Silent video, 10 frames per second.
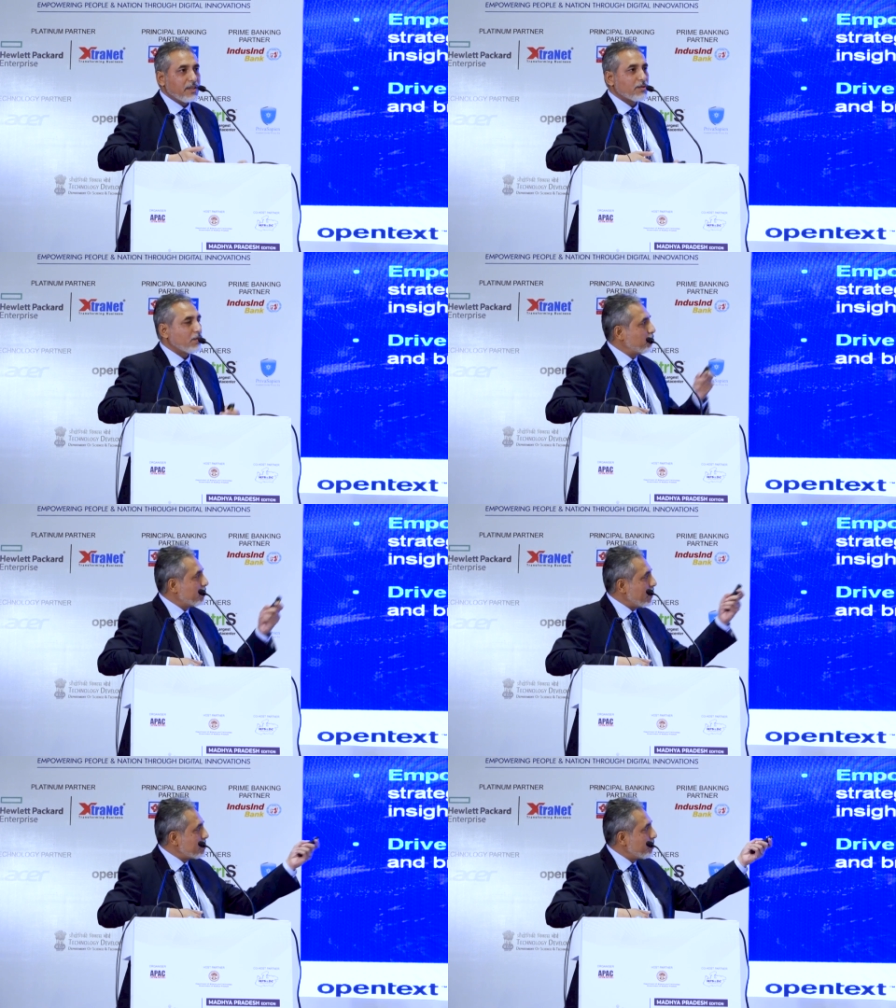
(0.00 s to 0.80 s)
So
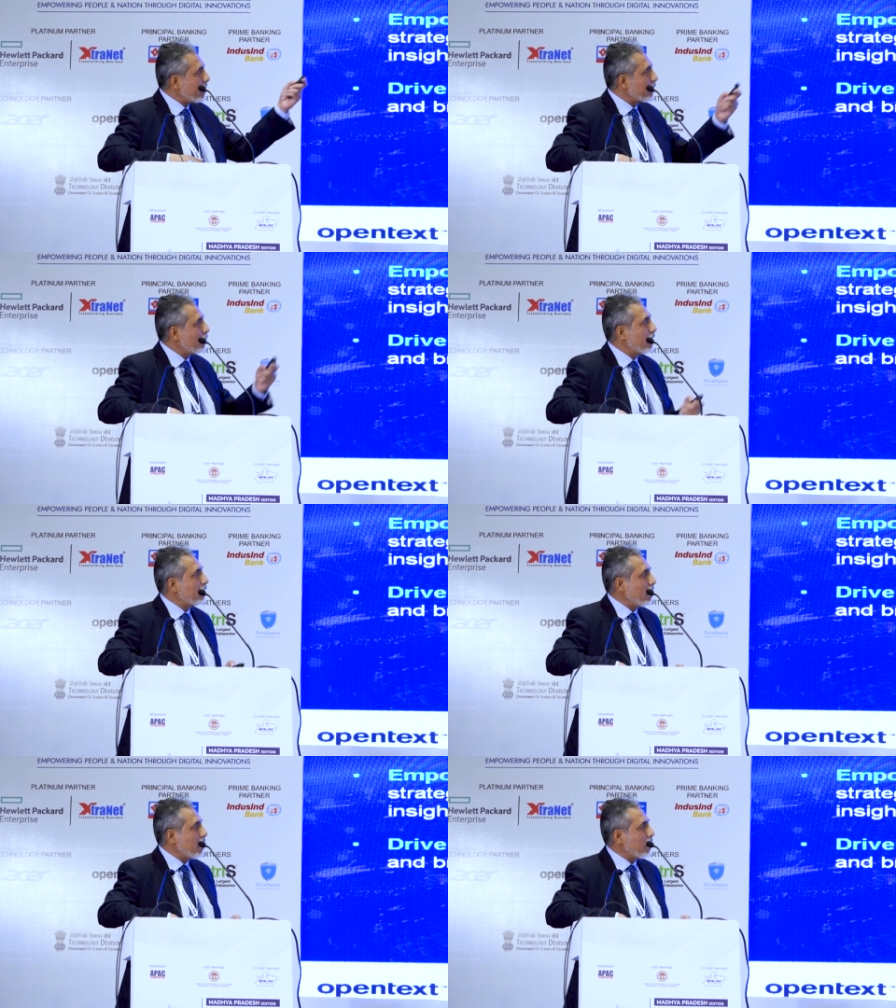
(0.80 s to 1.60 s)
this particular
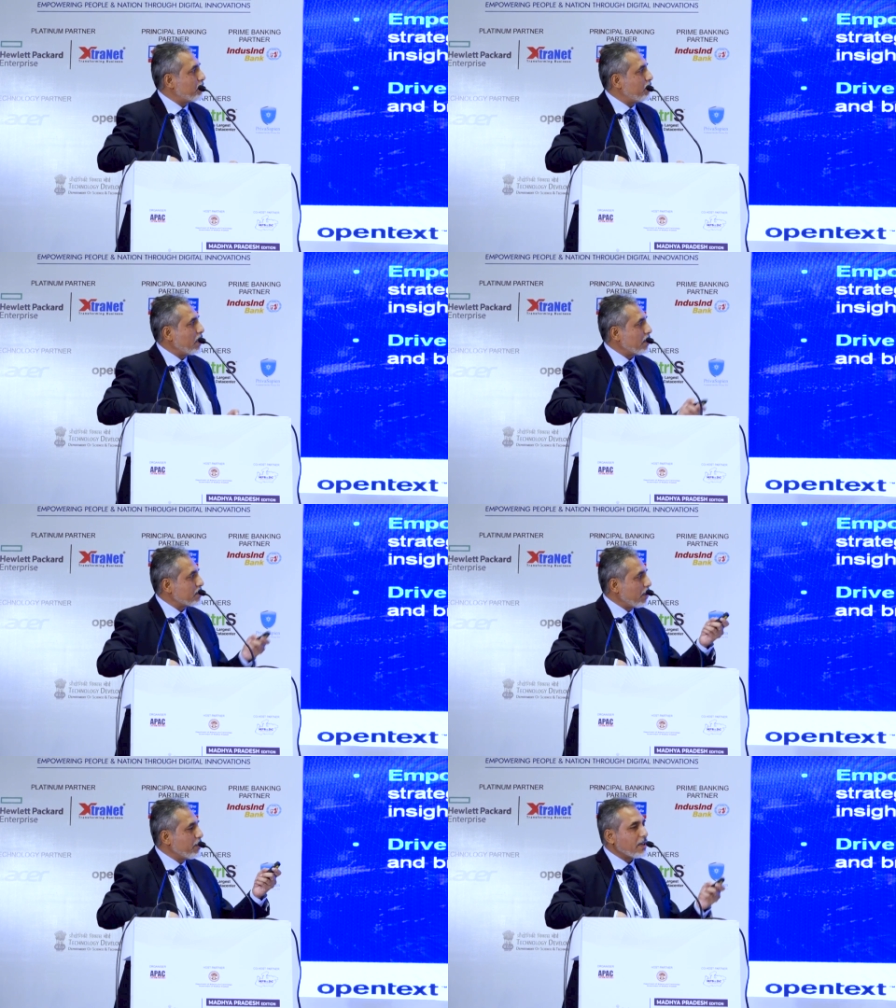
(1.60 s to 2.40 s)
uh, uh,
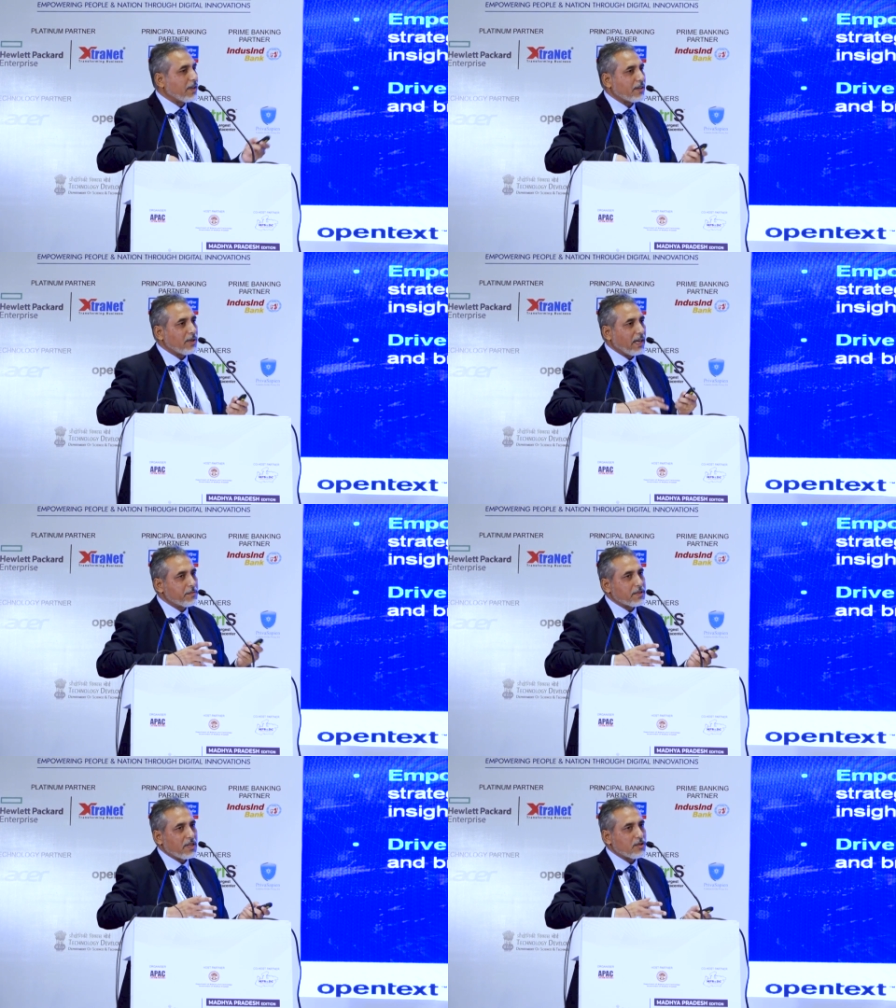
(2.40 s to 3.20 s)
solution actually
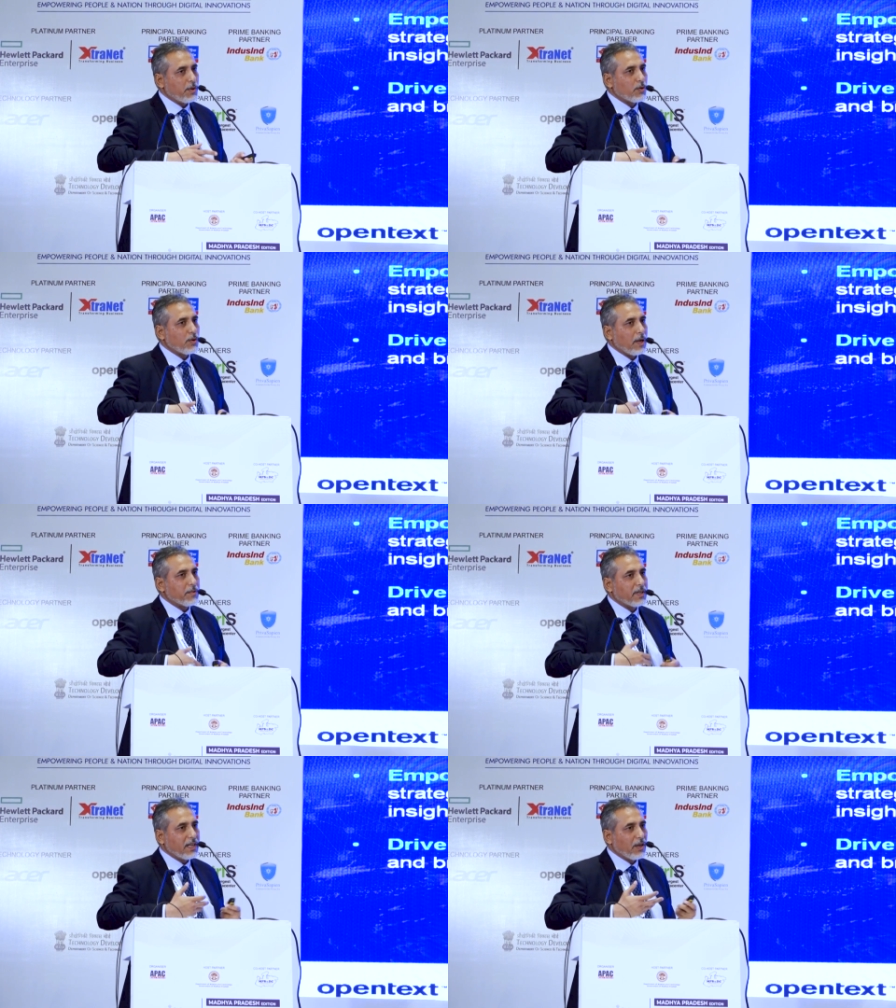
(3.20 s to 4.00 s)
helps customer to have
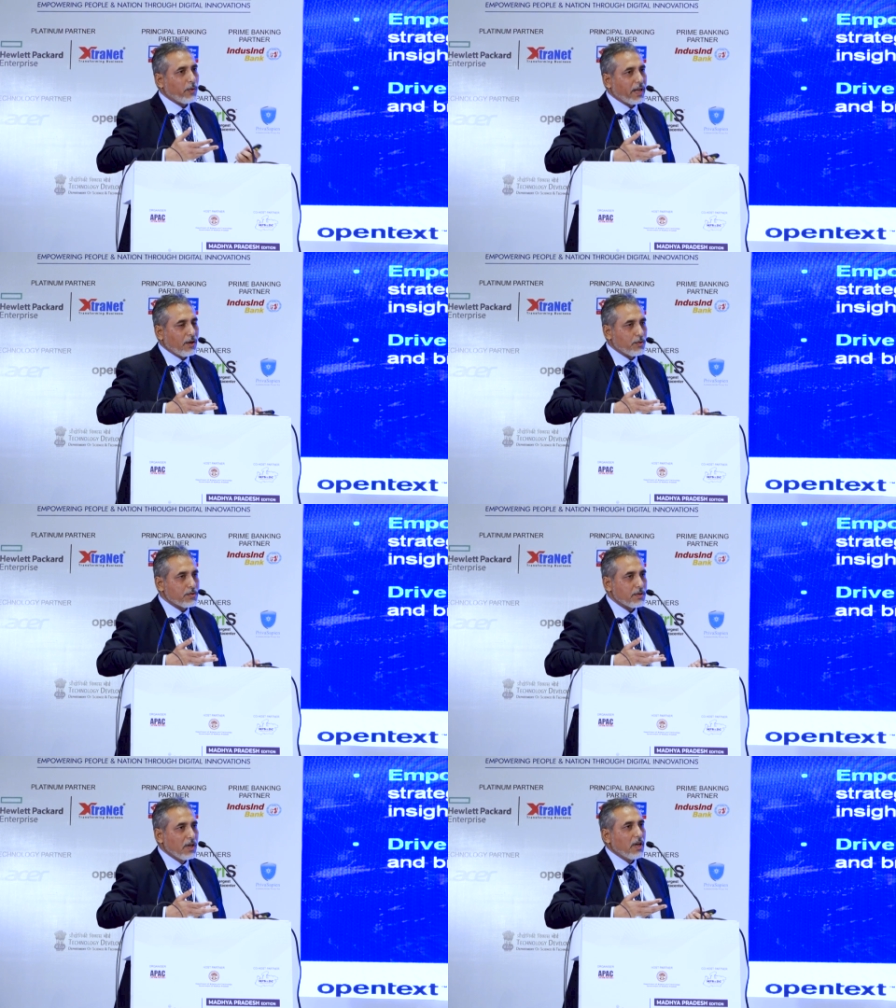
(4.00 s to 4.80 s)
the data warehouse